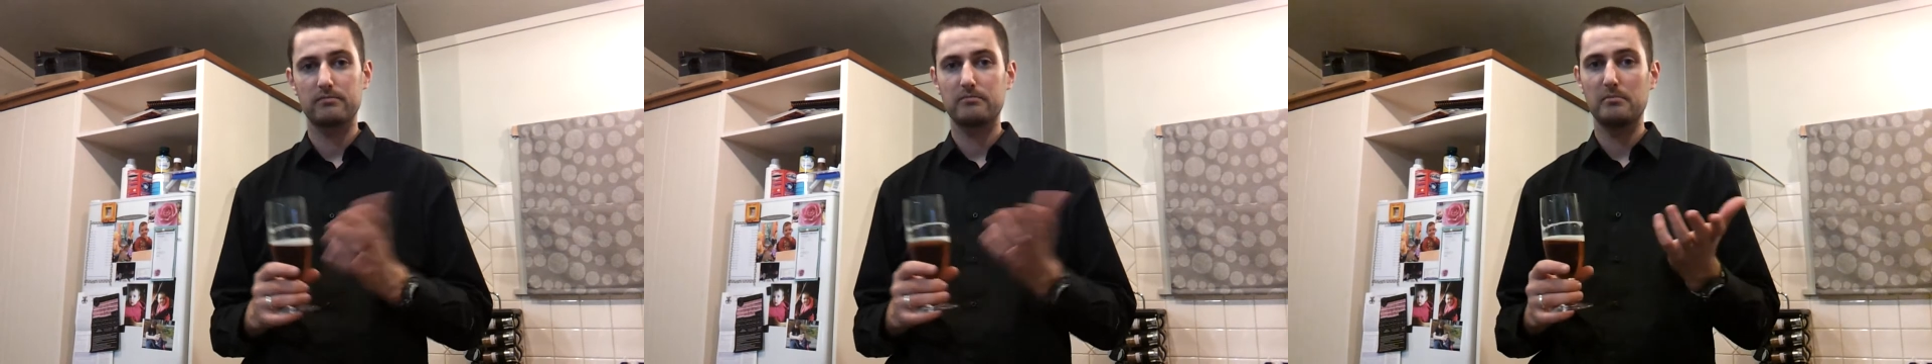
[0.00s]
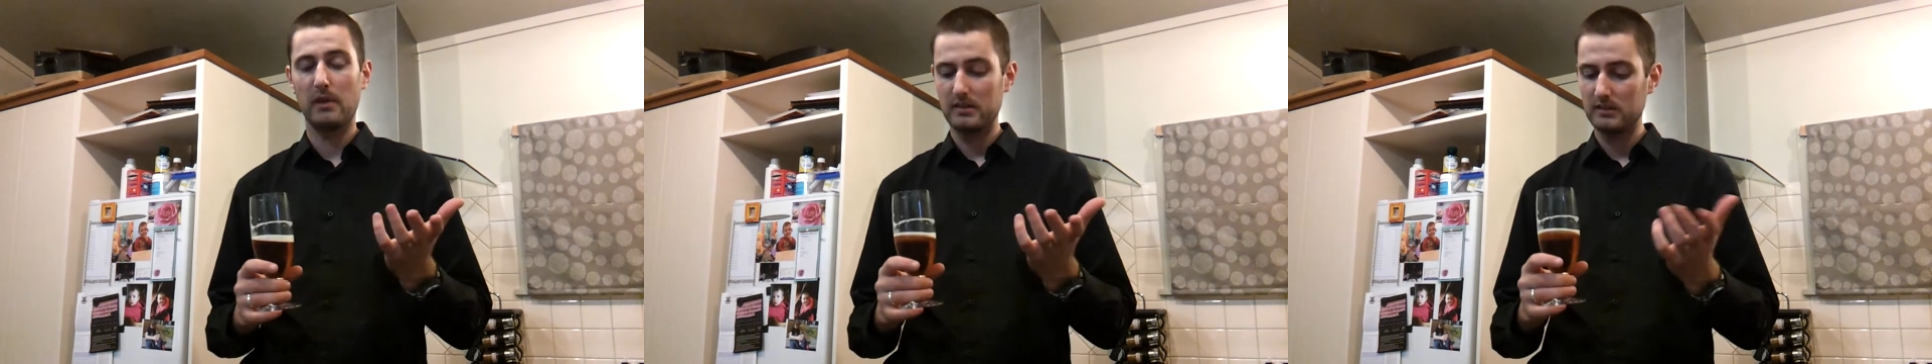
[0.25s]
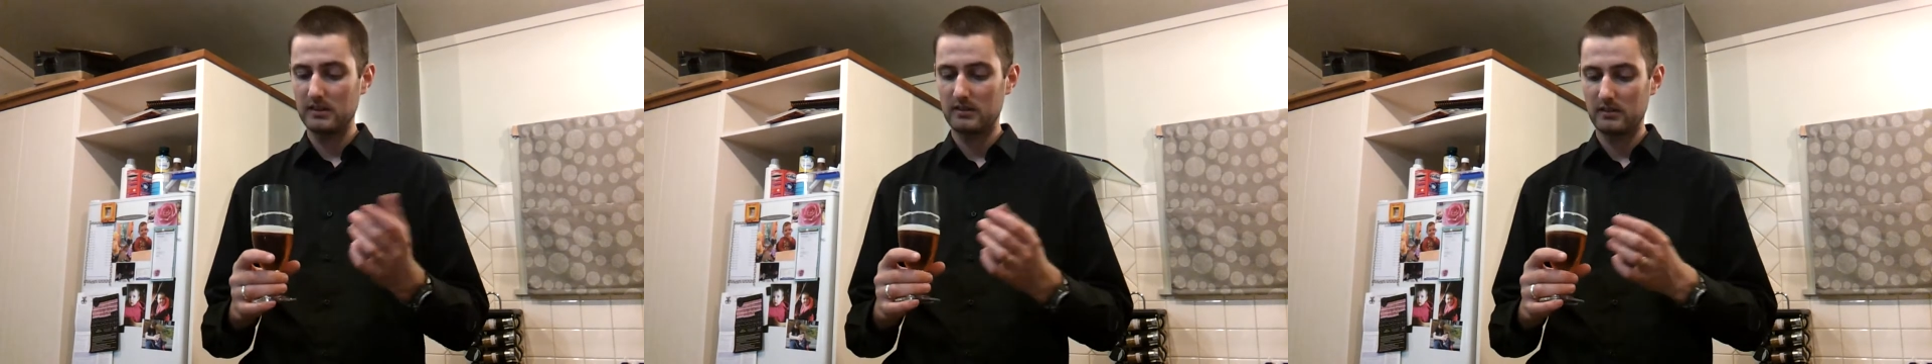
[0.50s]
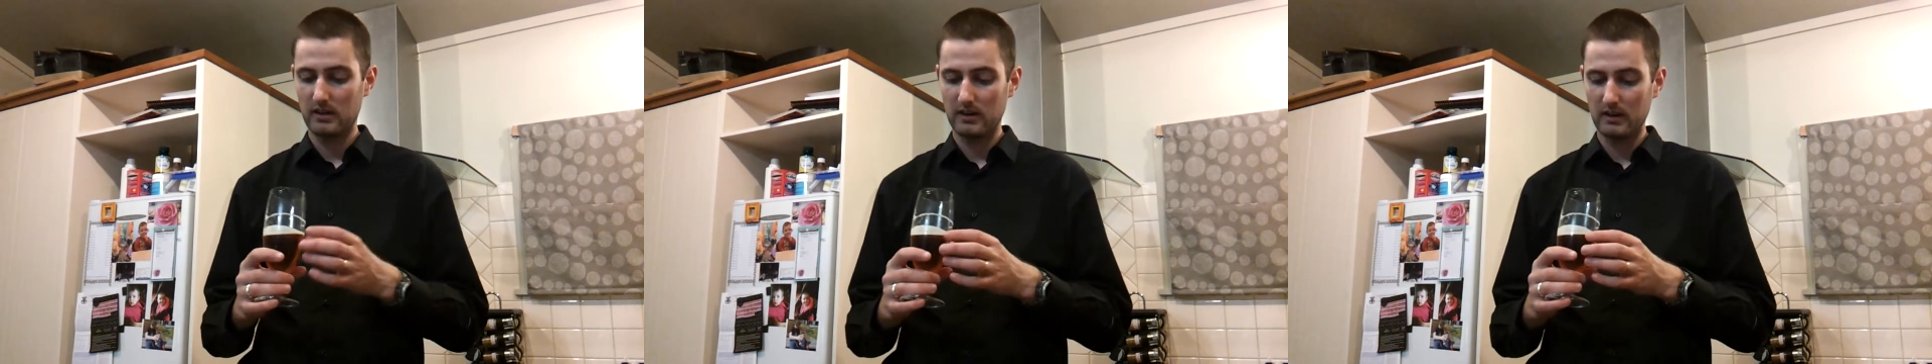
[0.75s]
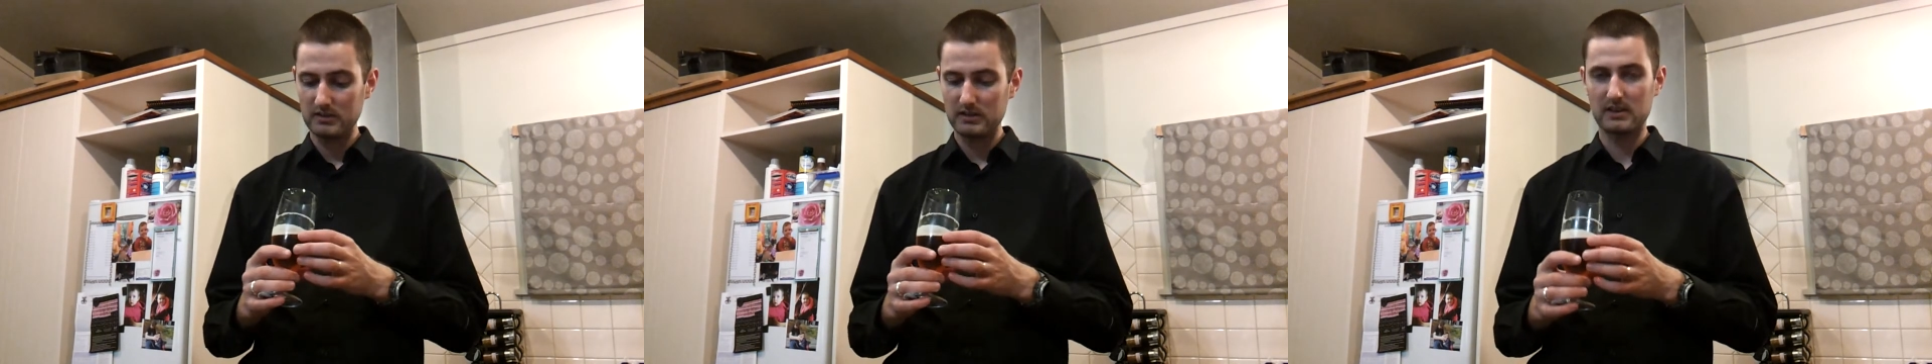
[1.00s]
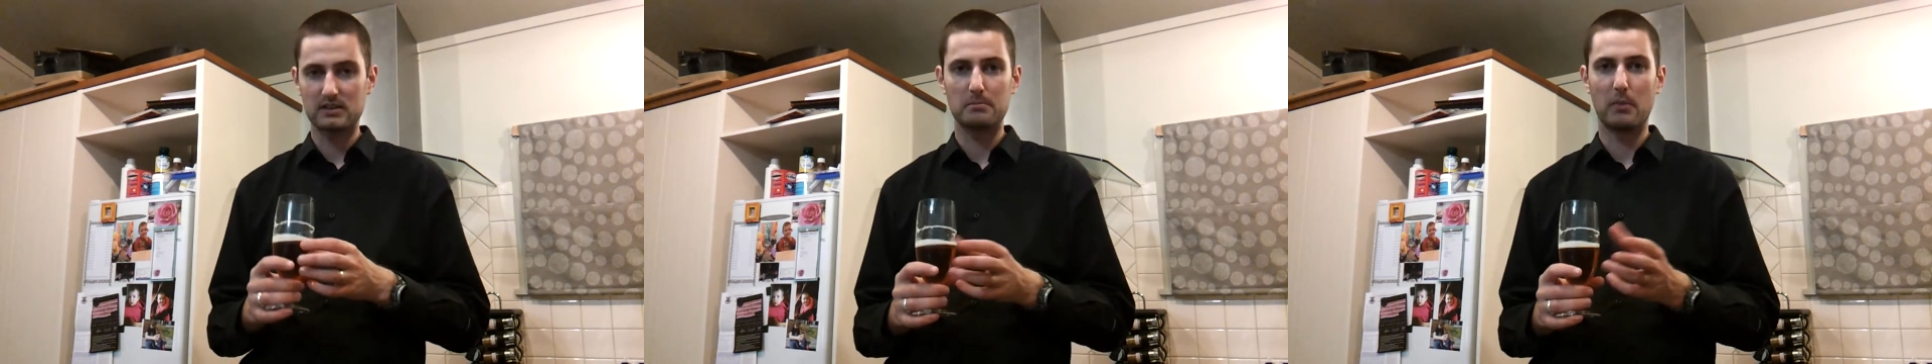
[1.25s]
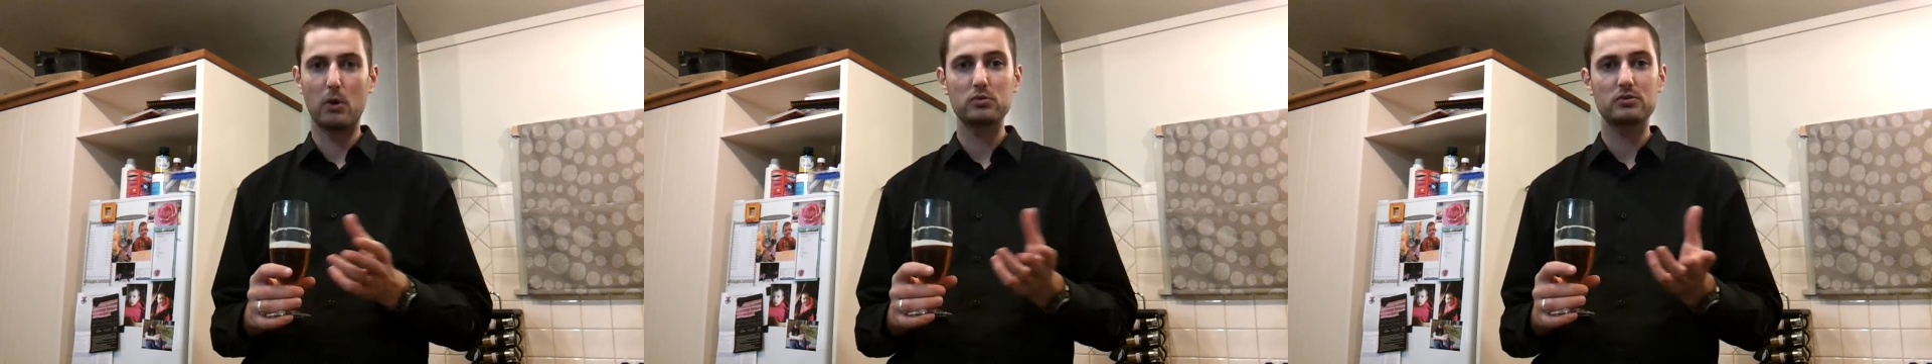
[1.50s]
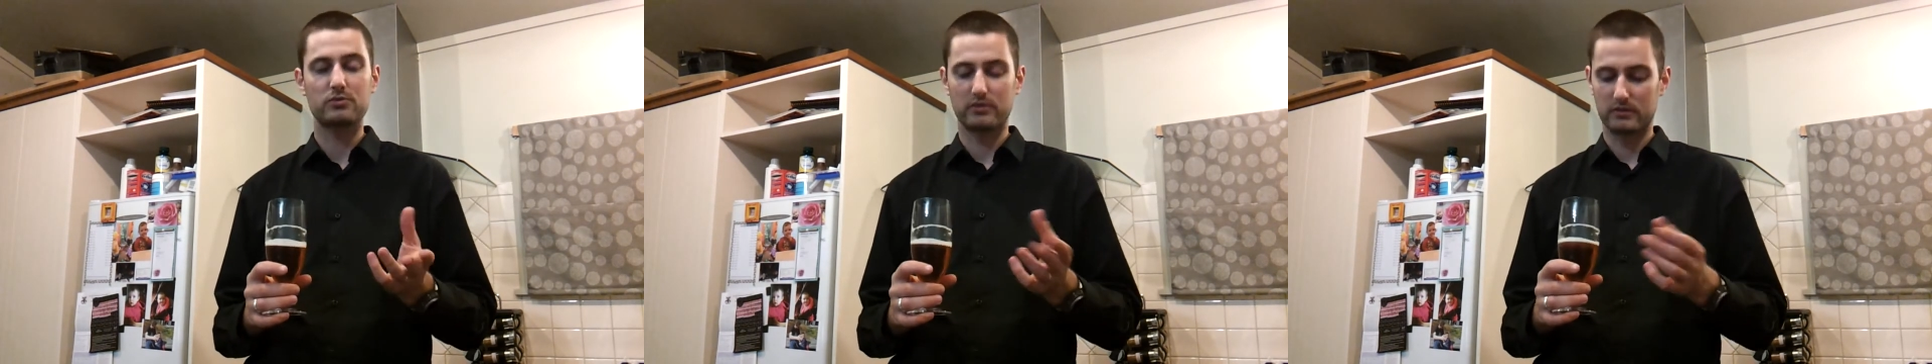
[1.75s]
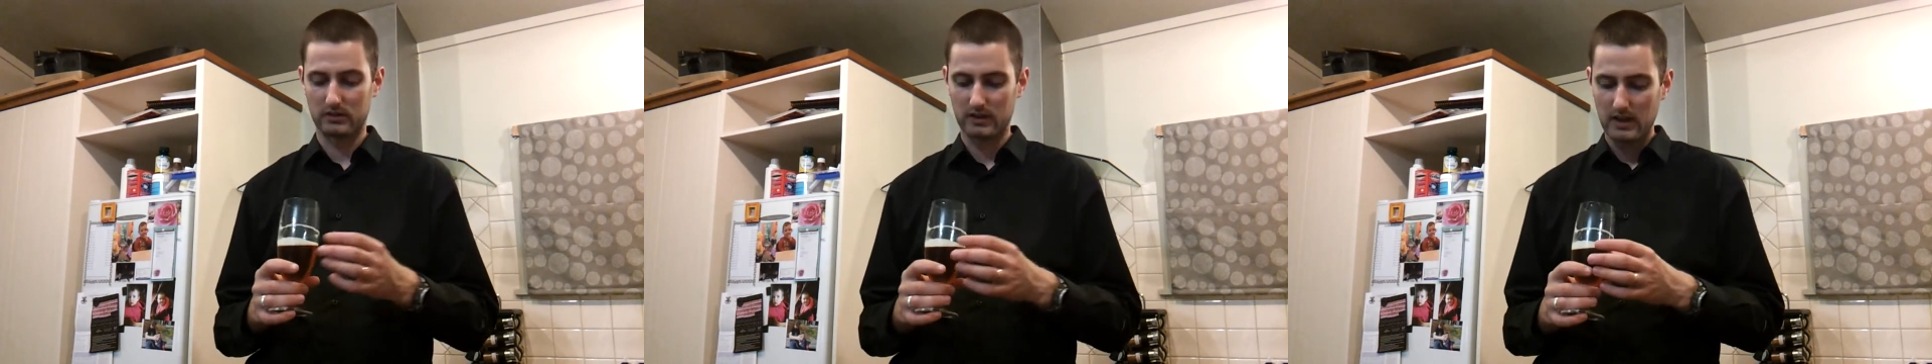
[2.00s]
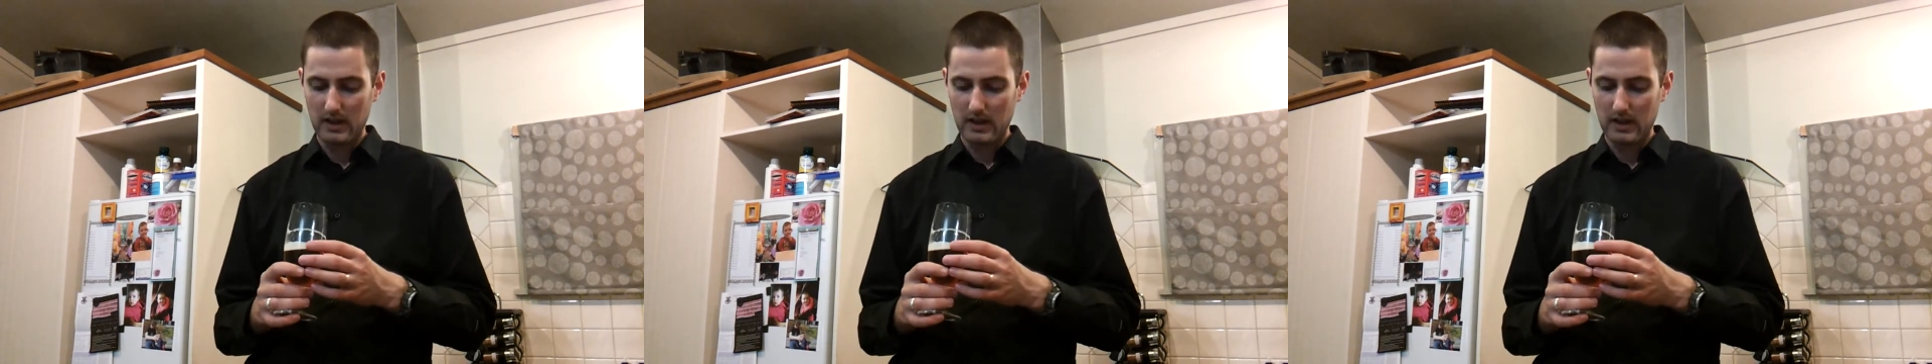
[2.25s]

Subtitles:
mainly, I'd say it's malt driven.